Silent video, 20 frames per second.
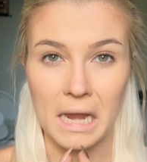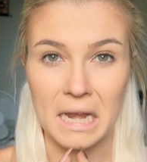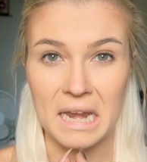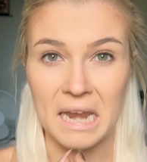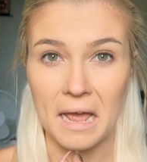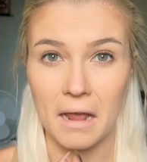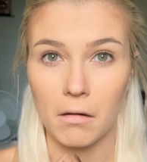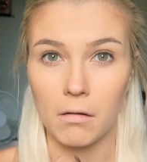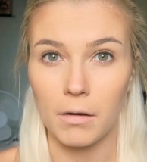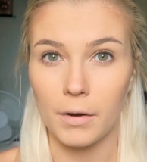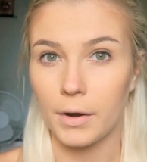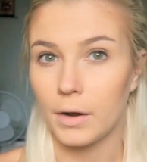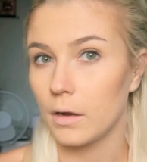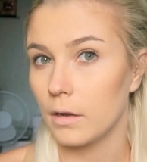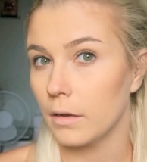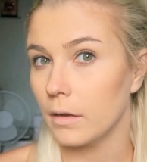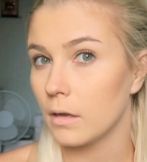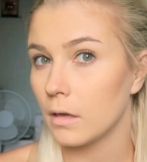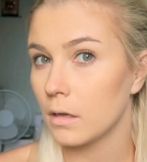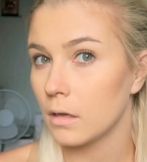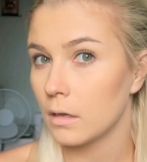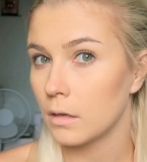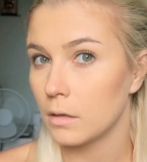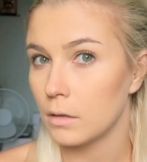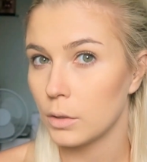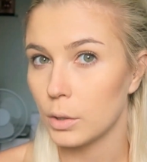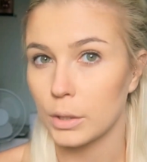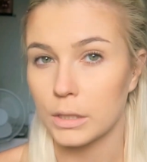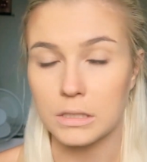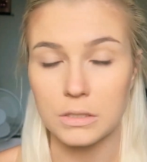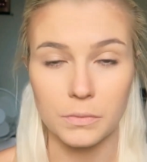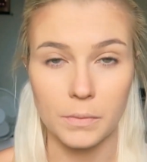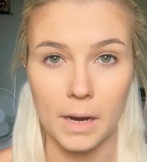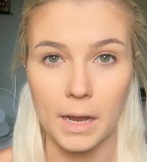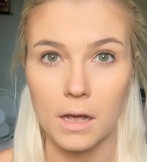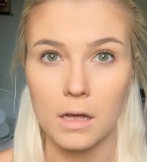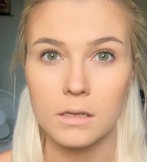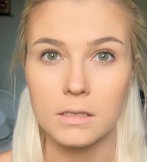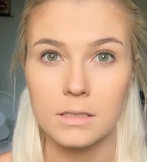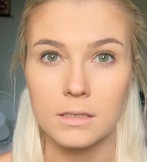narrow, not as
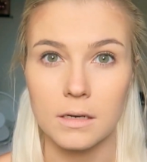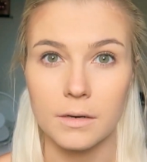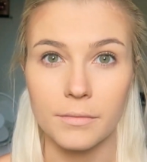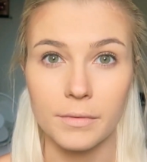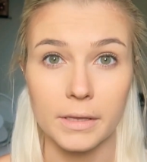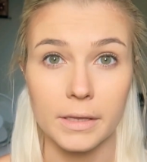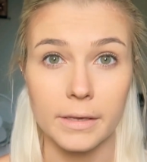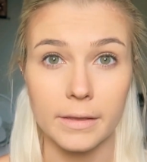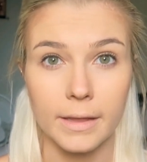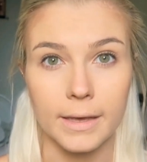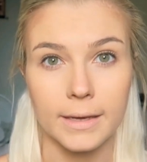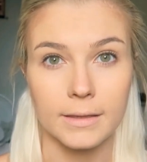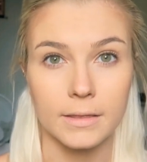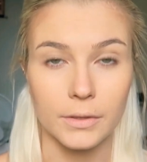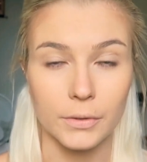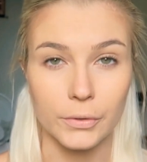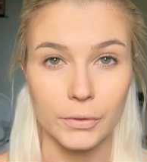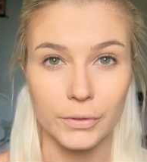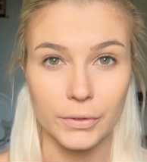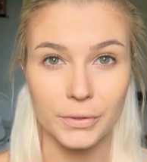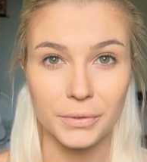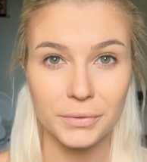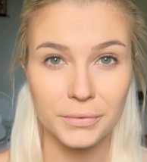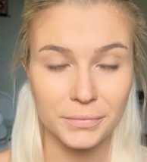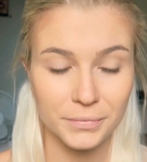round, and I really like the look.